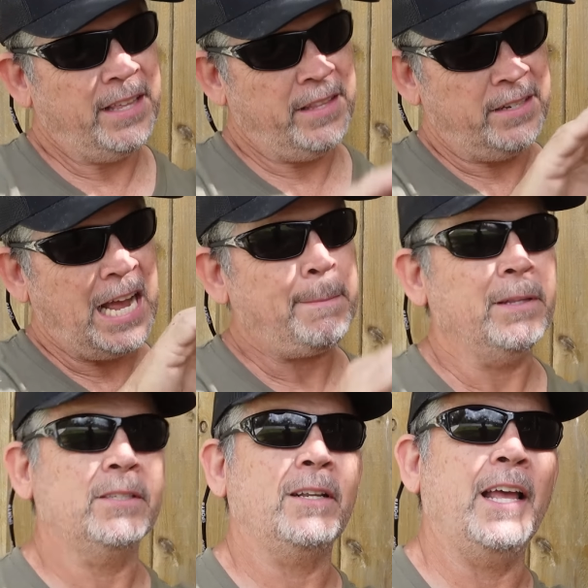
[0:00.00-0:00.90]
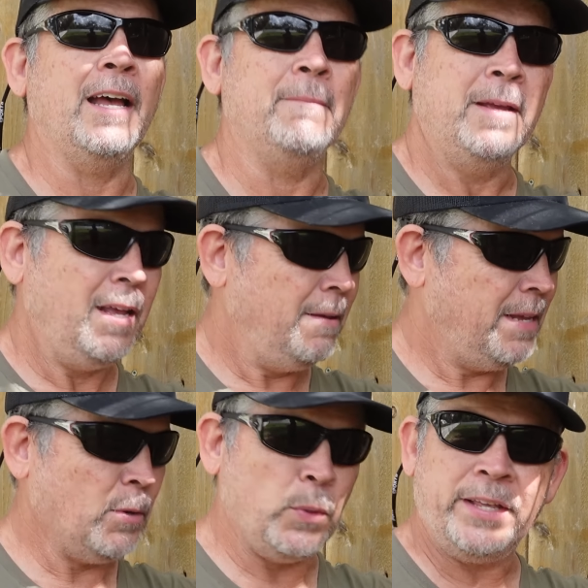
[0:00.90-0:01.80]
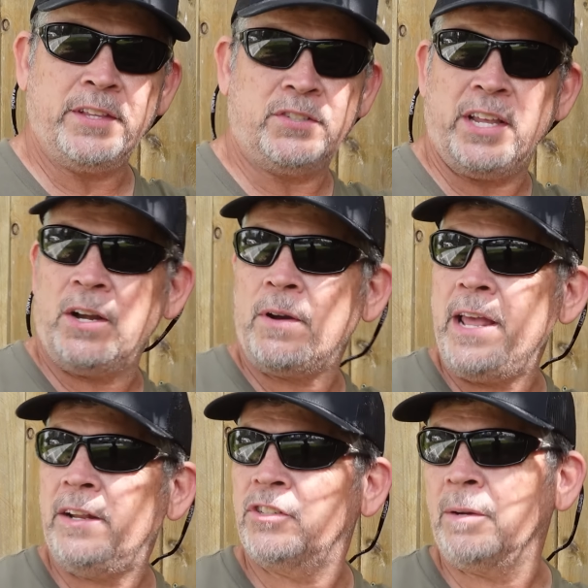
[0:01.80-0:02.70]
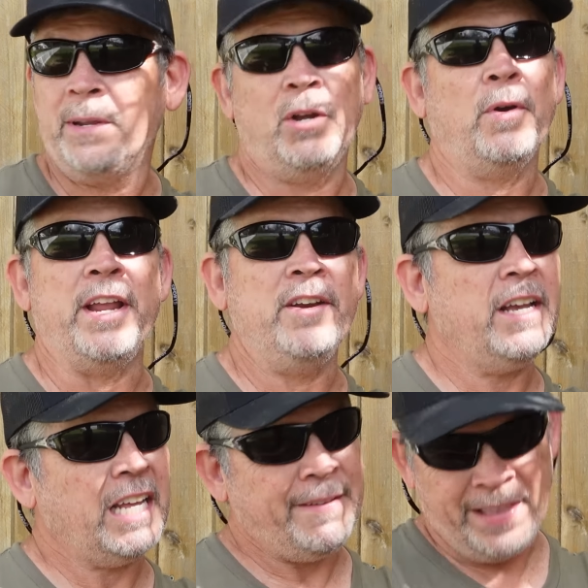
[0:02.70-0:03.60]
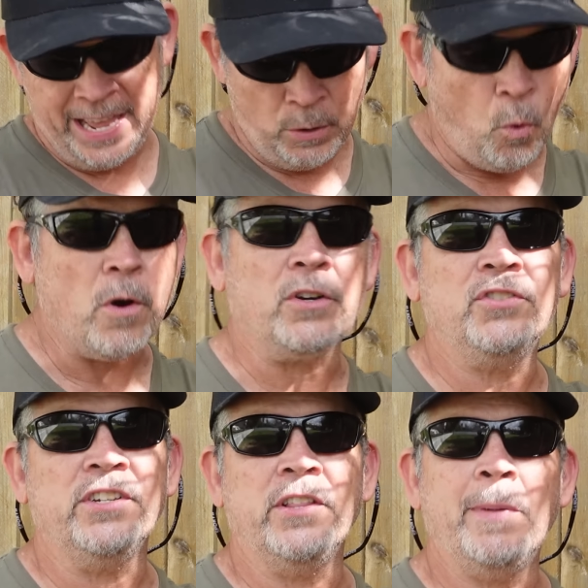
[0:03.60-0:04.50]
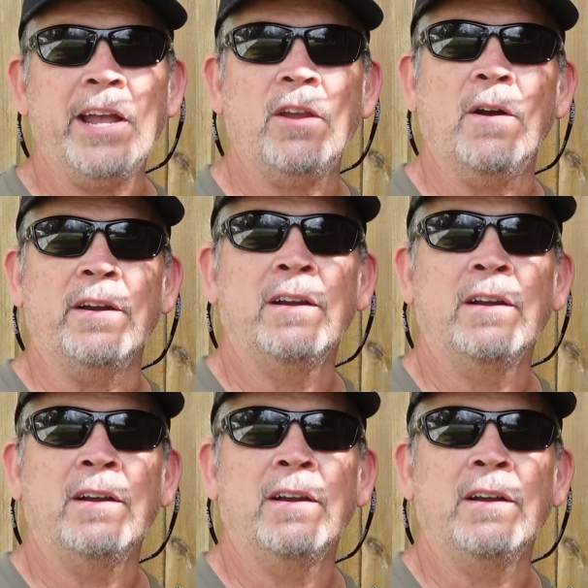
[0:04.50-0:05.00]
than the top of the slab. Man, when we get this thing graded, it's going to be great. You're not going to have any water sitting in the backyard.